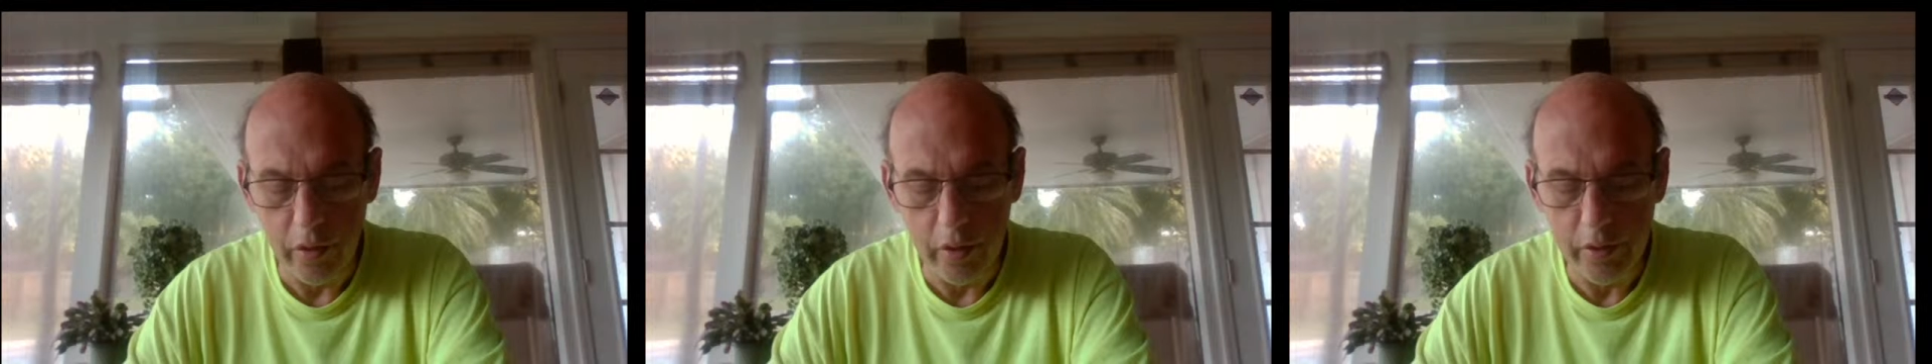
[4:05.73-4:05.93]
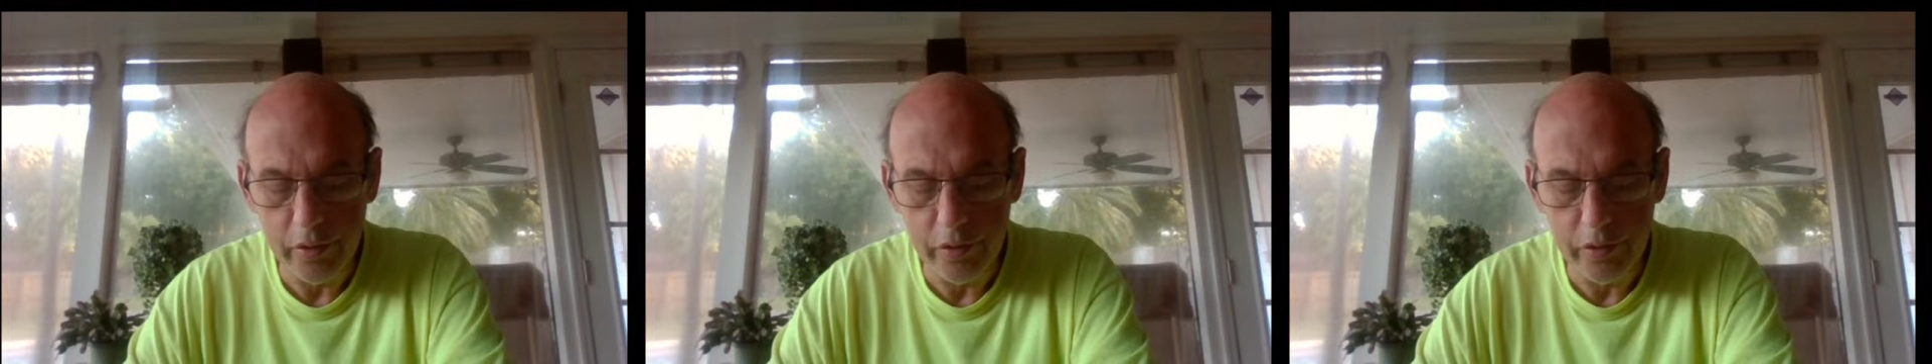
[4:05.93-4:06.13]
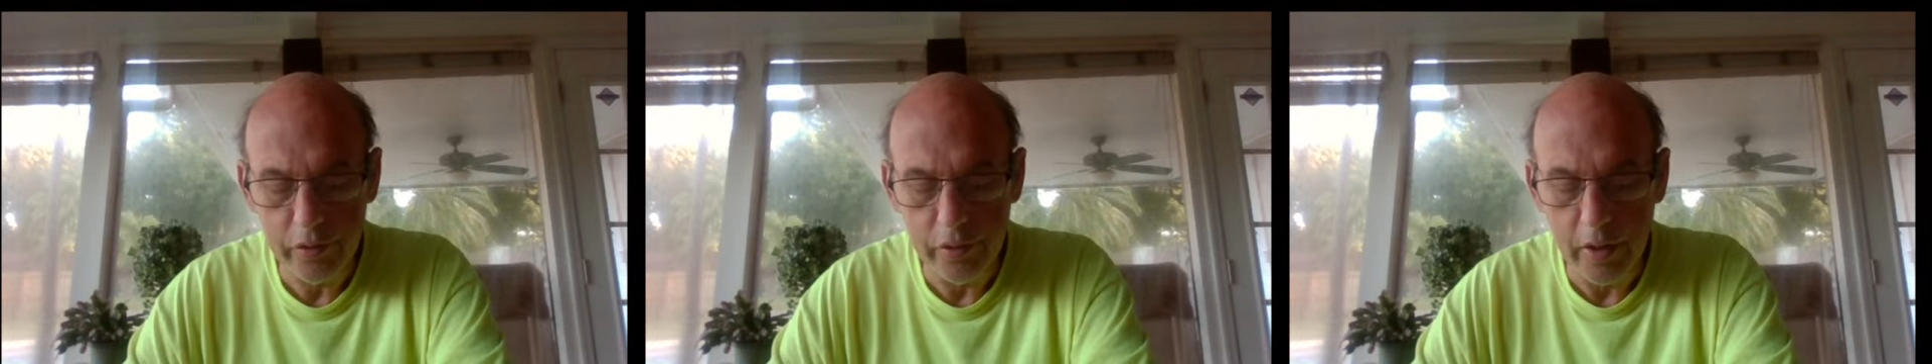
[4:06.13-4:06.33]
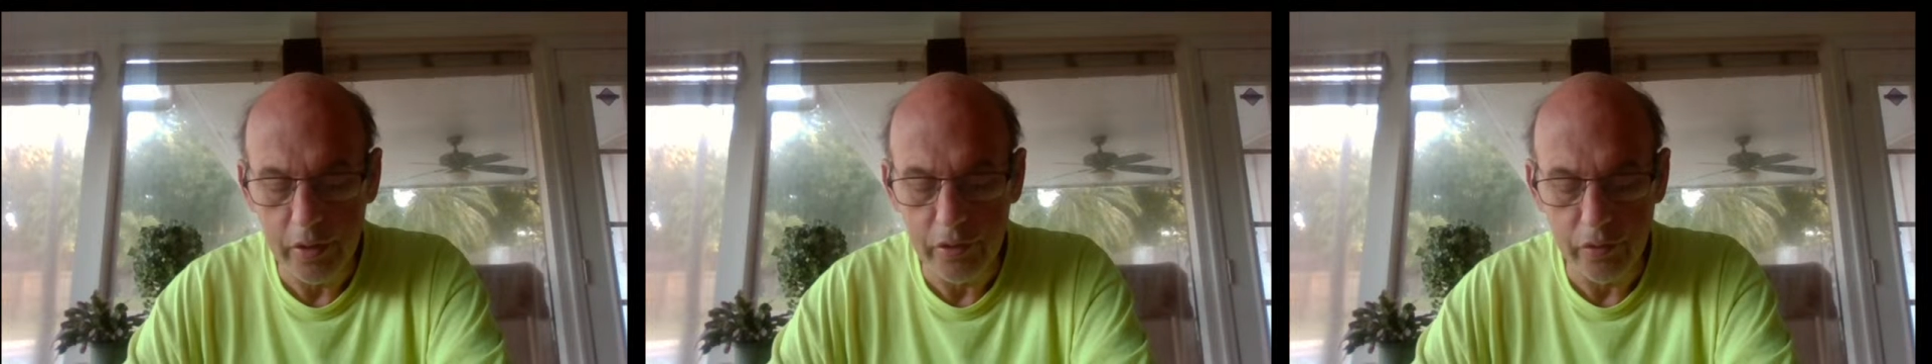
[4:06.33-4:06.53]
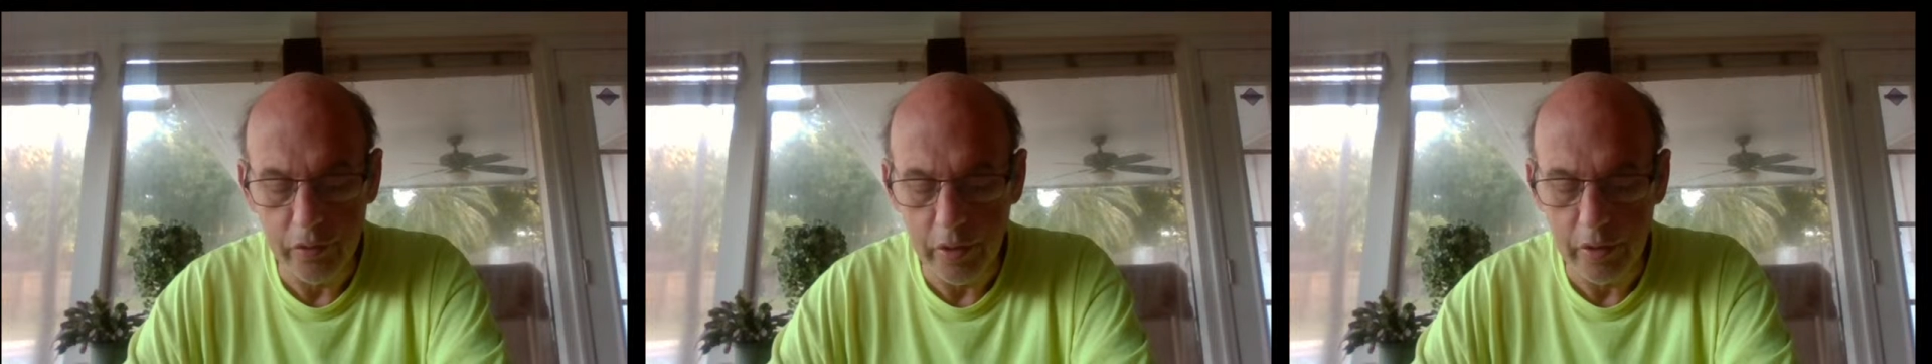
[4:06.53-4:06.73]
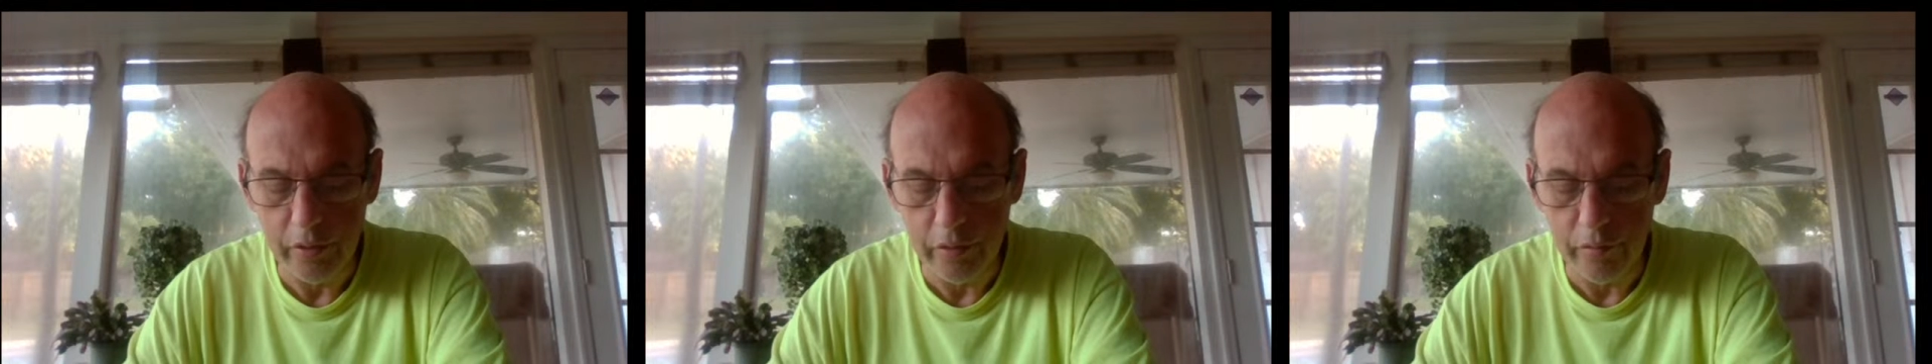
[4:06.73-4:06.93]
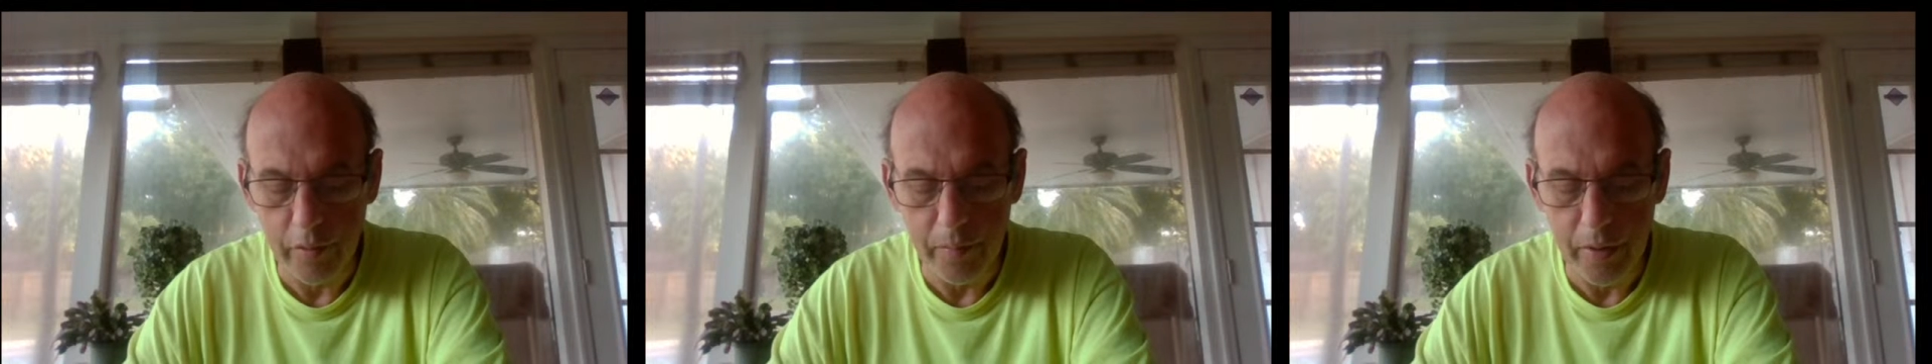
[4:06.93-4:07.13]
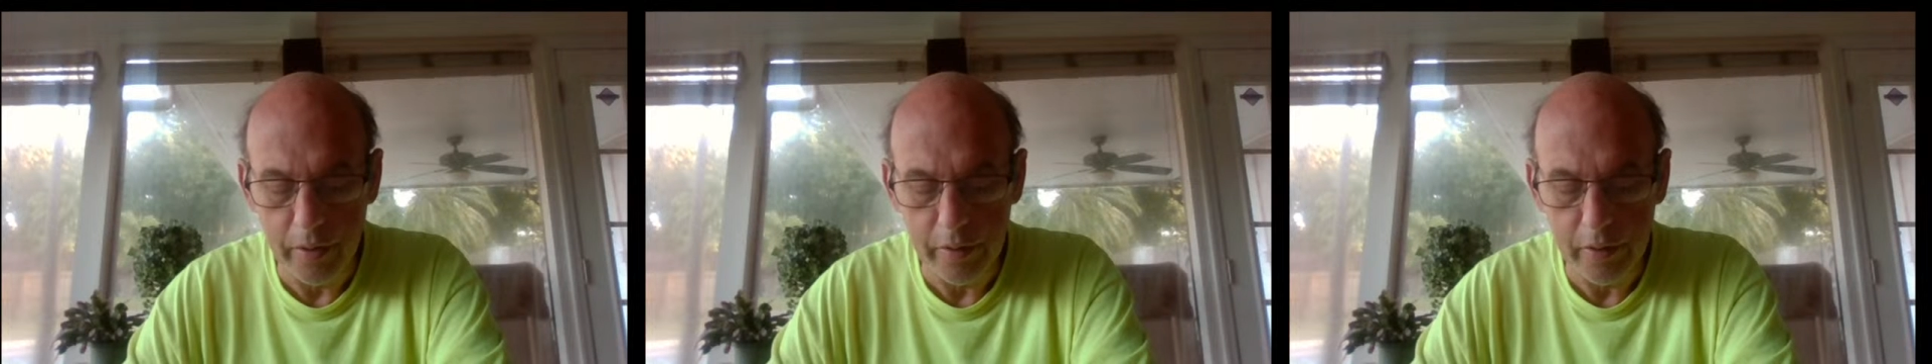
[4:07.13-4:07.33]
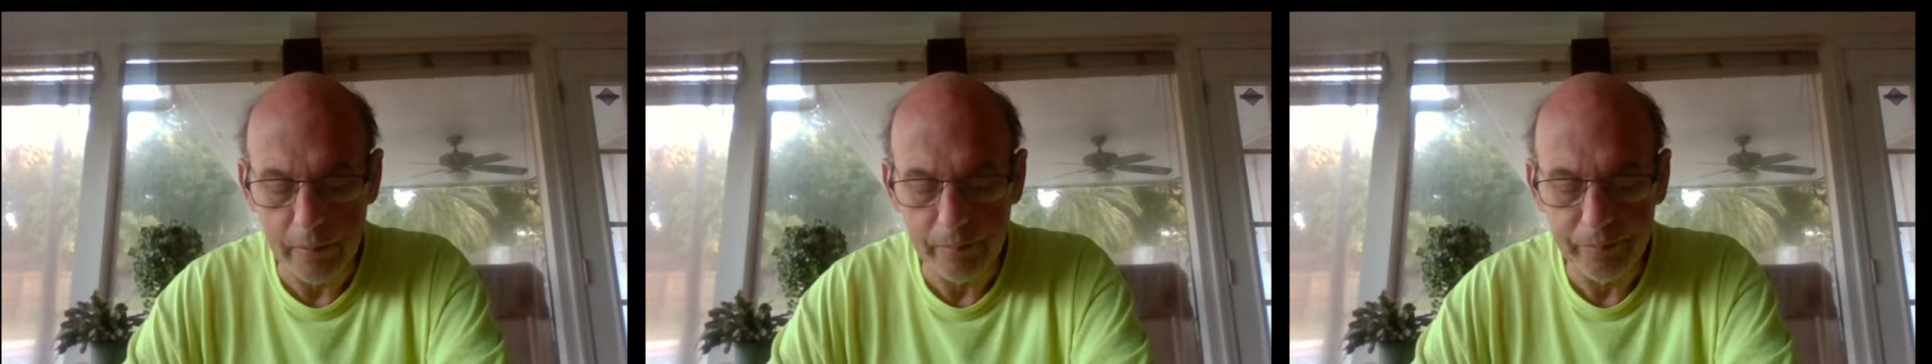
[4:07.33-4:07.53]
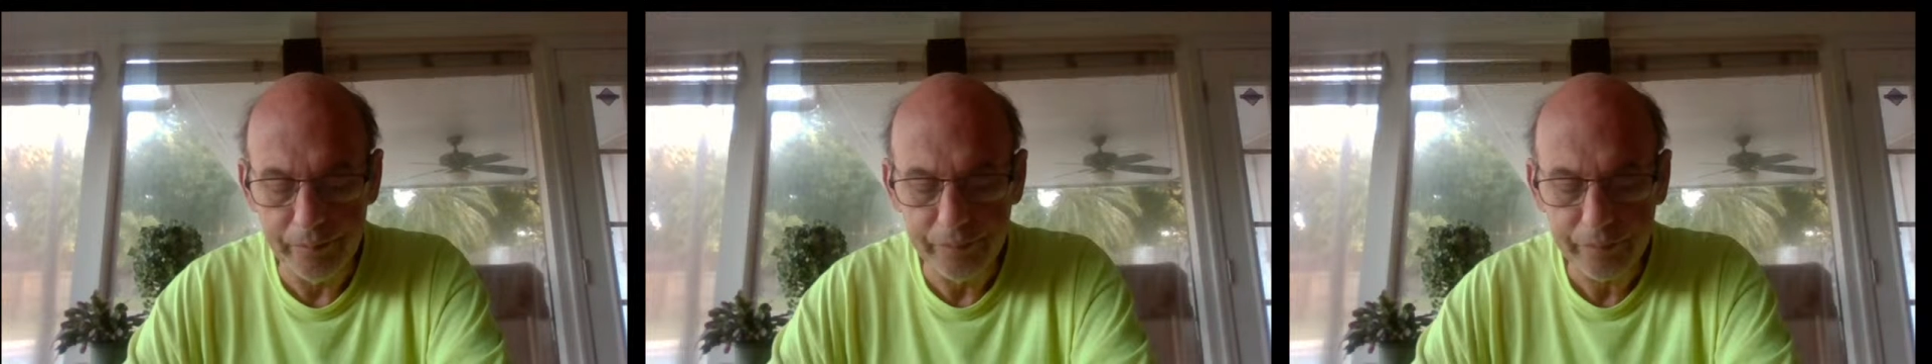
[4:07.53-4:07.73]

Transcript: hearts, as you did in the rebellion.